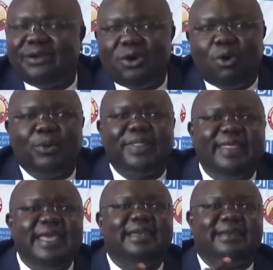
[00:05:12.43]
or
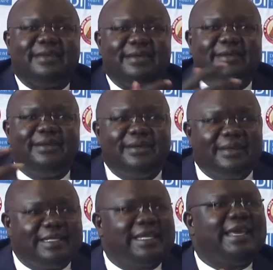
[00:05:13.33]
within
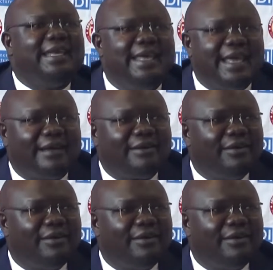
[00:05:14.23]
the second year,